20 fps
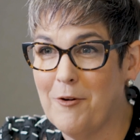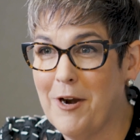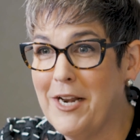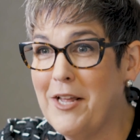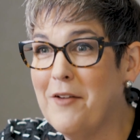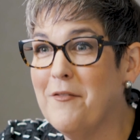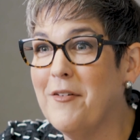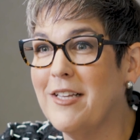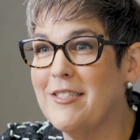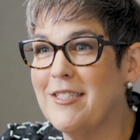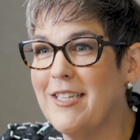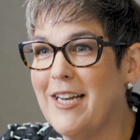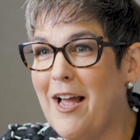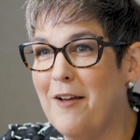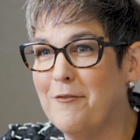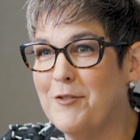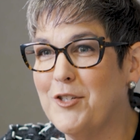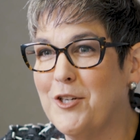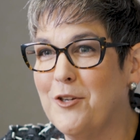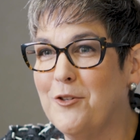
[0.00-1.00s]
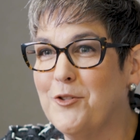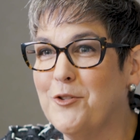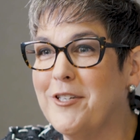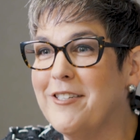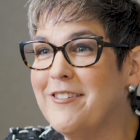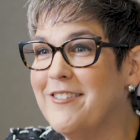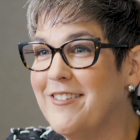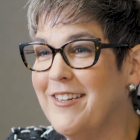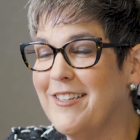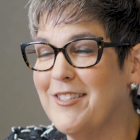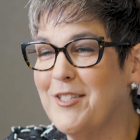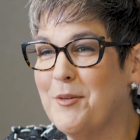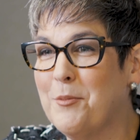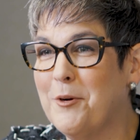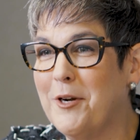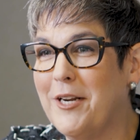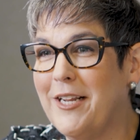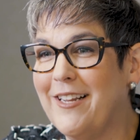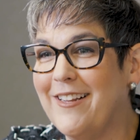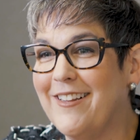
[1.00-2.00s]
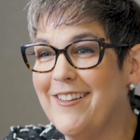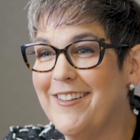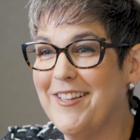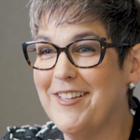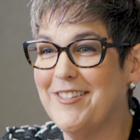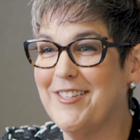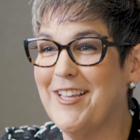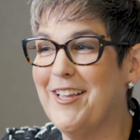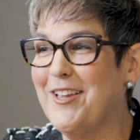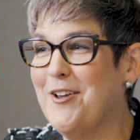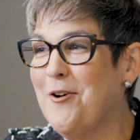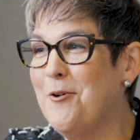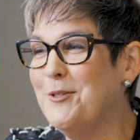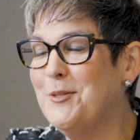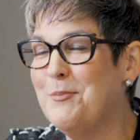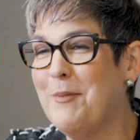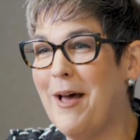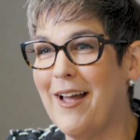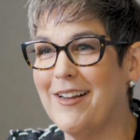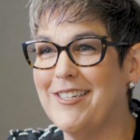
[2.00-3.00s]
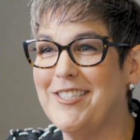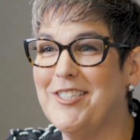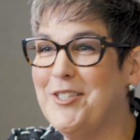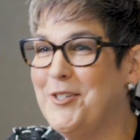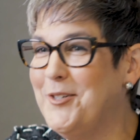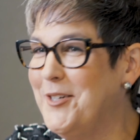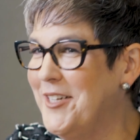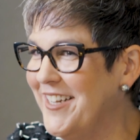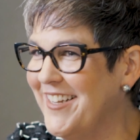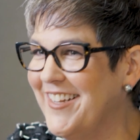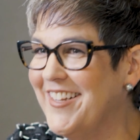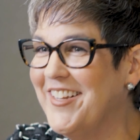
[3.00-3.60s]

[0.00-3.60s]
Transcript: Or any of us that have children, it goes back to,